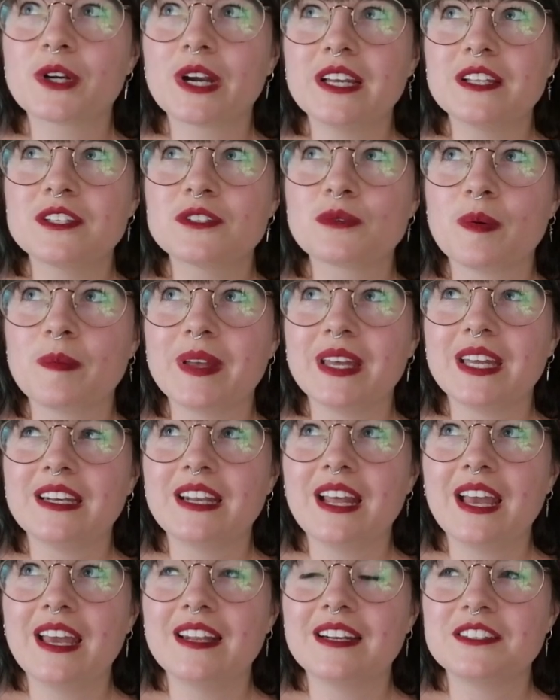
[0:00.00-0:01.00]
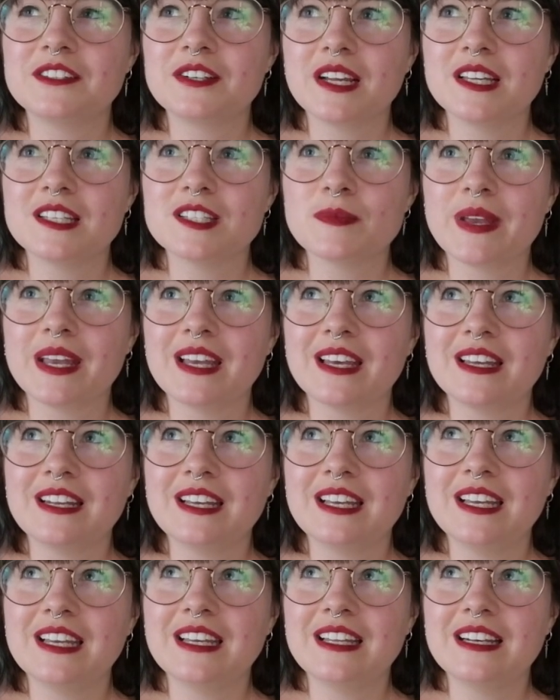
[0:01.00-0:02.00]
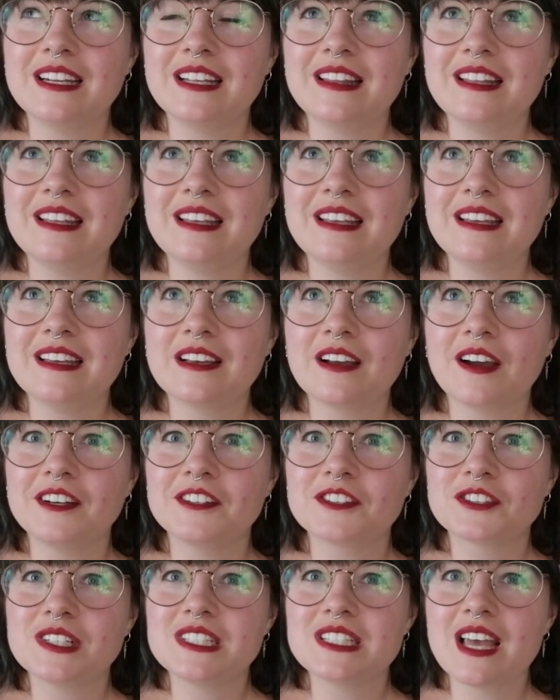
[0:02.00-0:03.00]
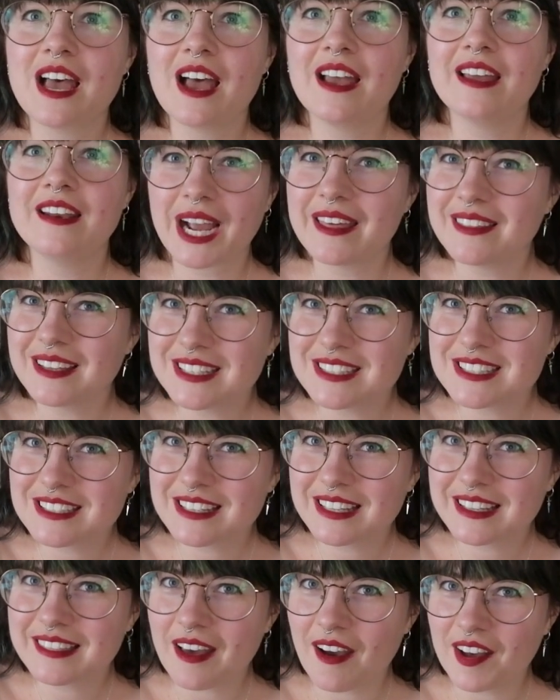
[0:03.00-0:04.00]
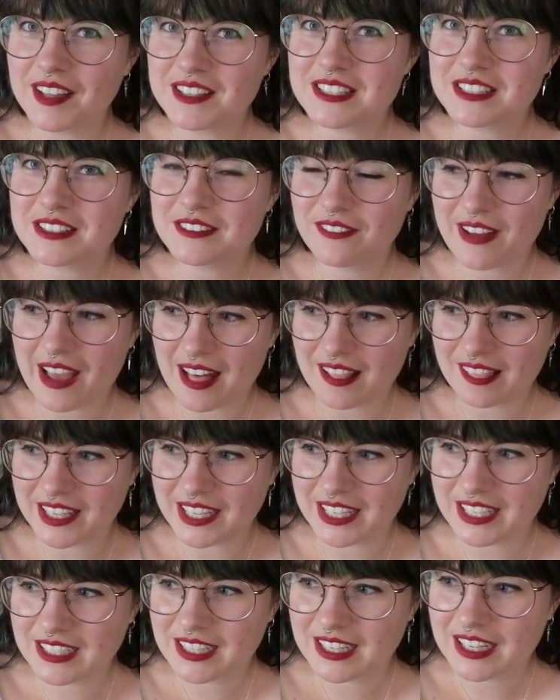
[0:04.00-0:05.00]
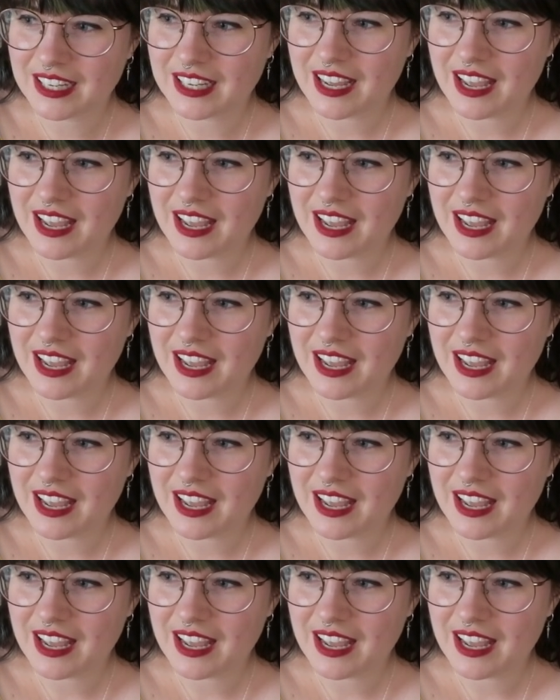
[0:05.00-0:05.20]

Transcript: trans women and a trans man in the countryside. I think it's in like the Hudson Valley.